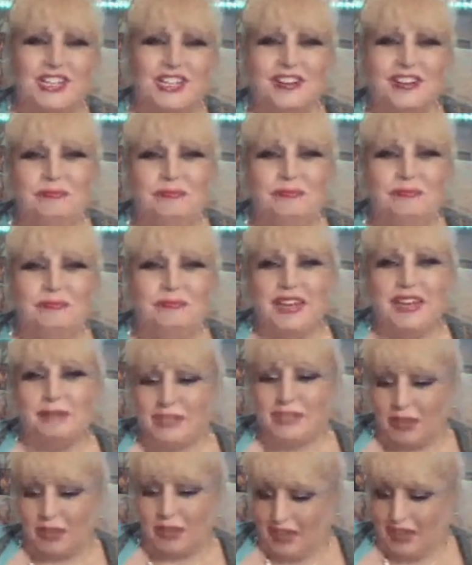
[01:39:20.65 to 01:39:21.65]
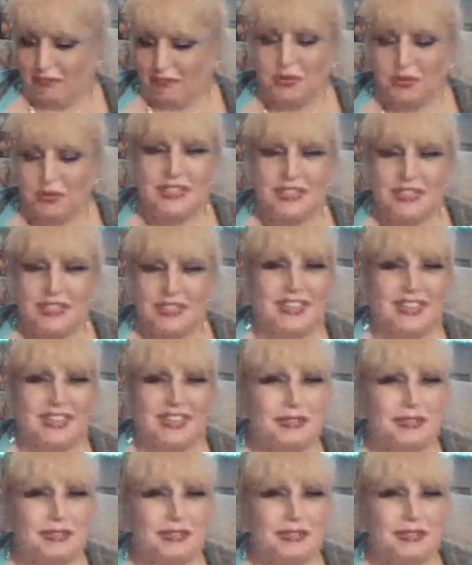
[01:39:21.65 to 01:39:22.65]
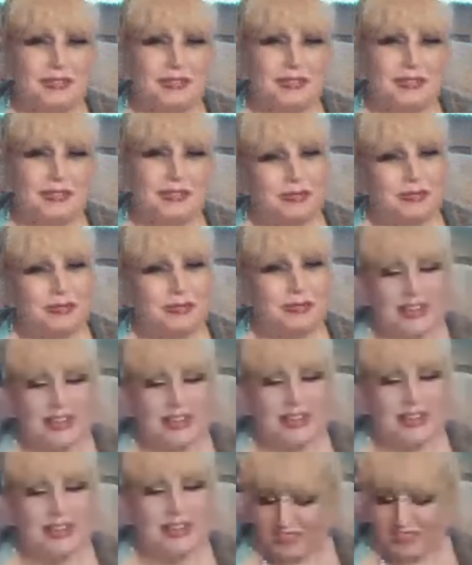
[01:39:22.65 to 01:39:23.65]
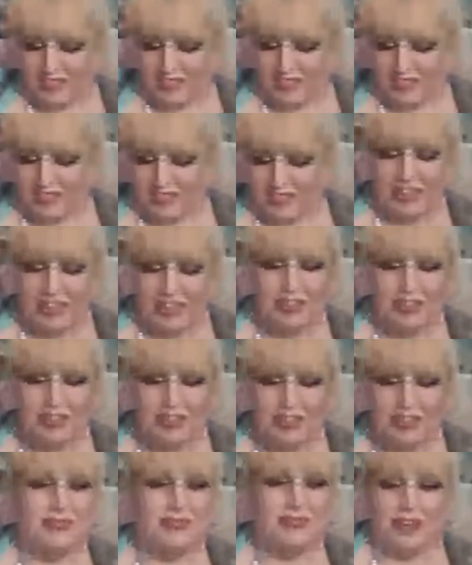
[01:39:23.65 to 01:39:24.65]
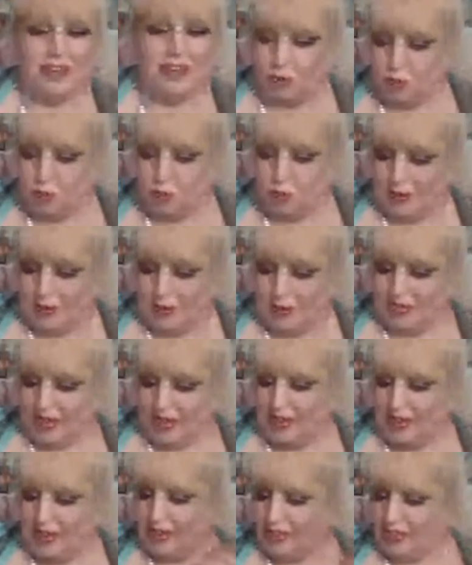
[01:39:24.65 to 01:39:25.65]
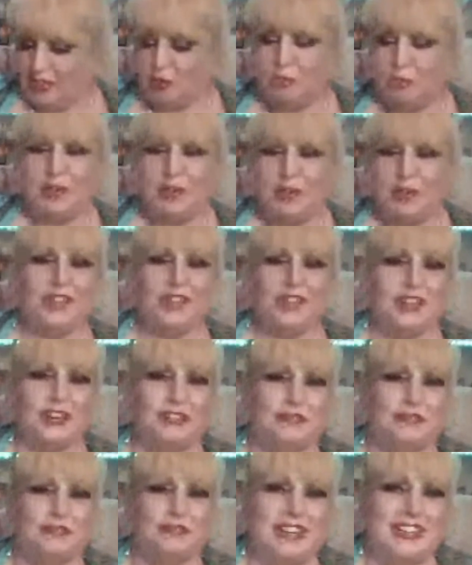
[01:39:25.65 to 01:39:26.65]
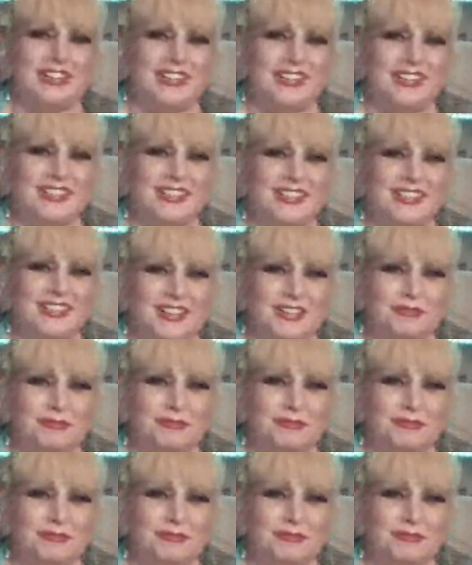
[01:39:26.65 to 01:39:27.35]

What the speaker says: So yeah, if you wanted to come to that, we'd love to see you there. I will be there, and there'll be other readers as well.